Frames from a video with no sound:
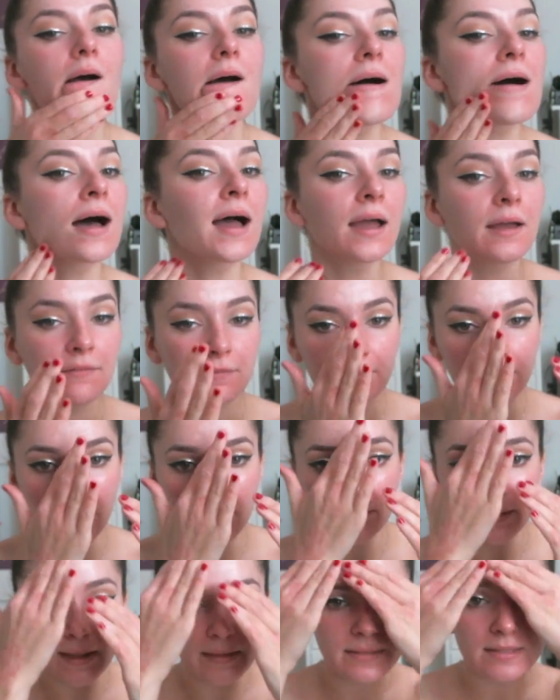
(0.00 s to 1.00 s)
I have
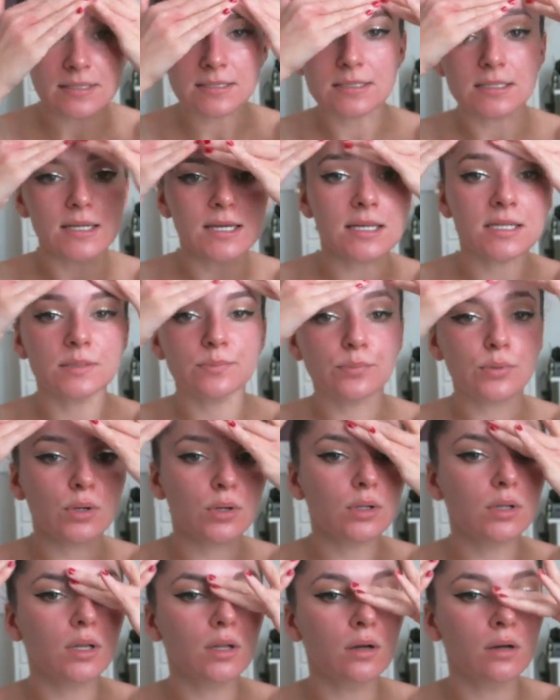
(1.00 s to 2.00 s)
found that this does
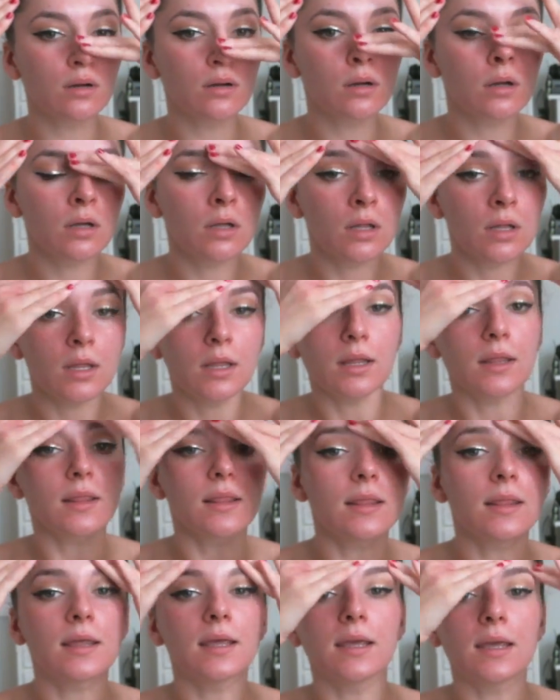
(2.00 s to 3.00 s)
prolong
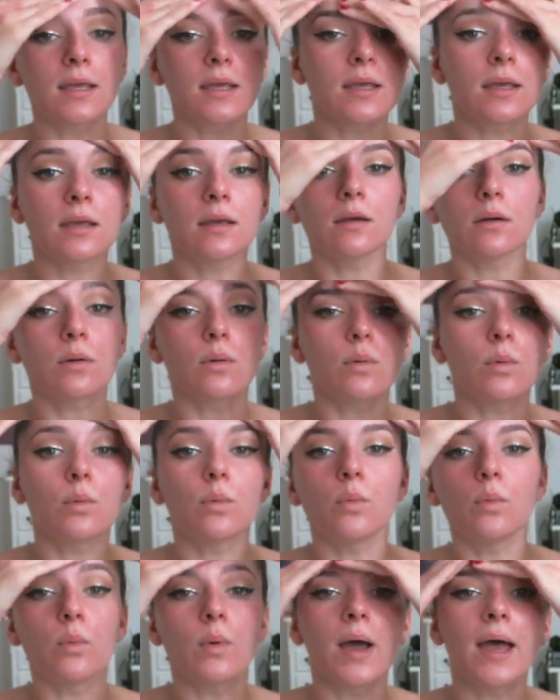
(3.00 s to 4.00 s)
the
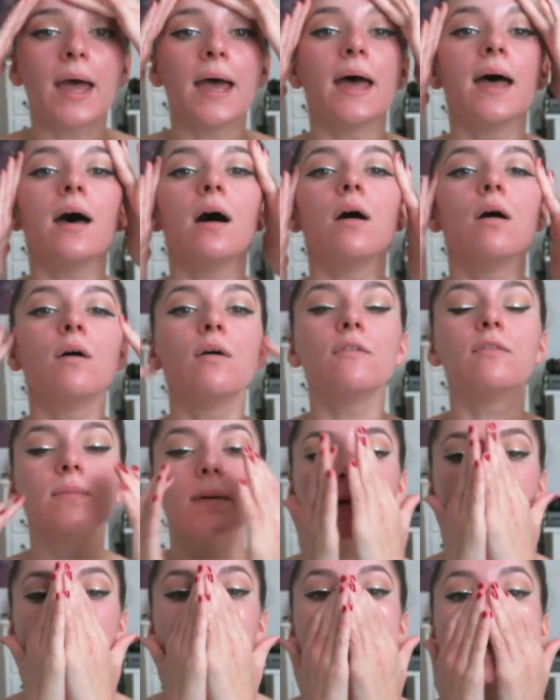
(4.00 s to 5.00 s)
wear of
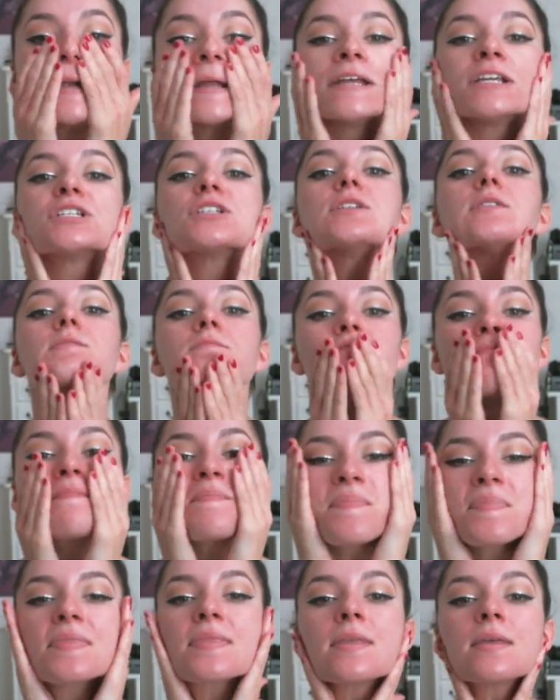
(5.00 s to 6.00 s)
my foundation,
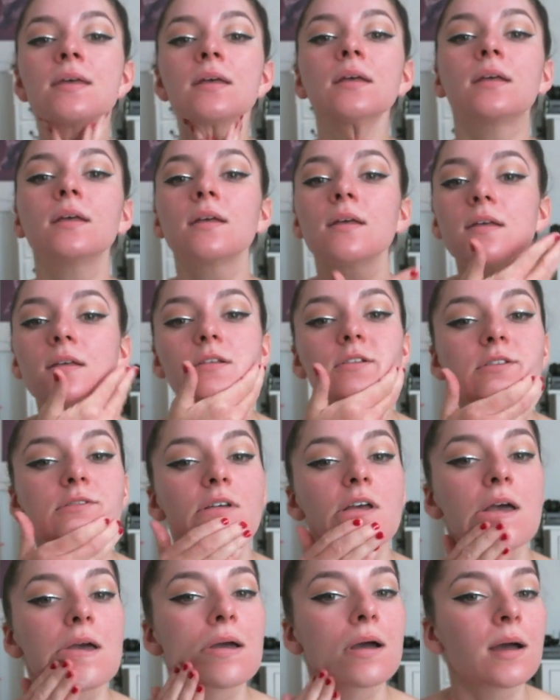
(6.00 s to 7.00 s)
so
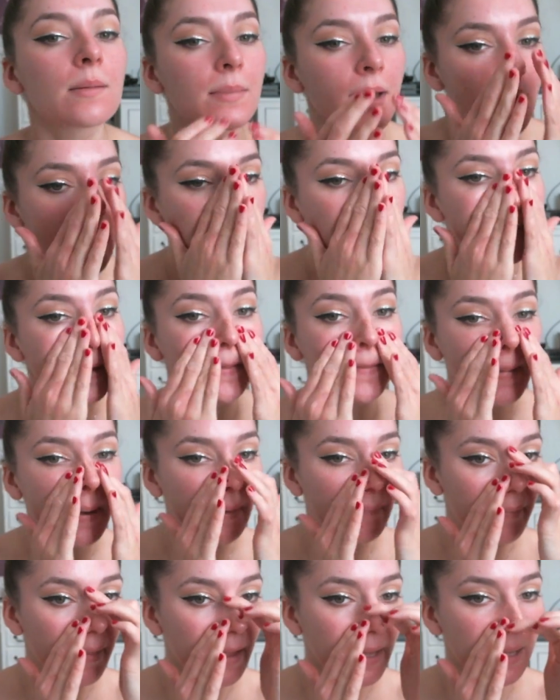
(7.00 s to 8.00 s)
I'm happy
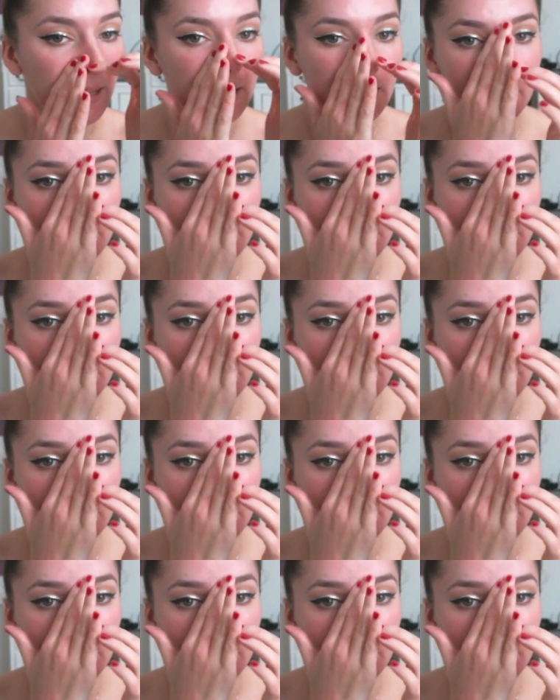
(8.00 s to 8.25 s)
about that.